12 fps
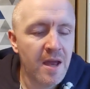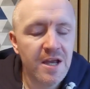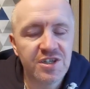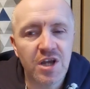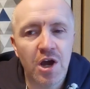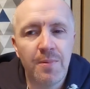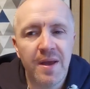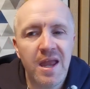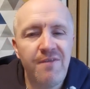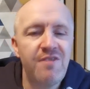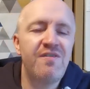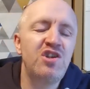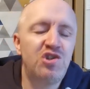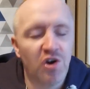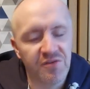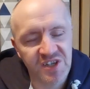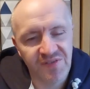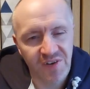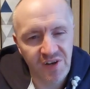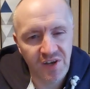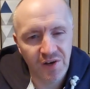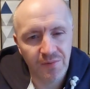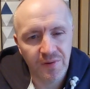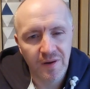So if you've enjoyed this
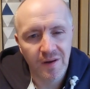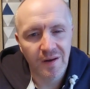video,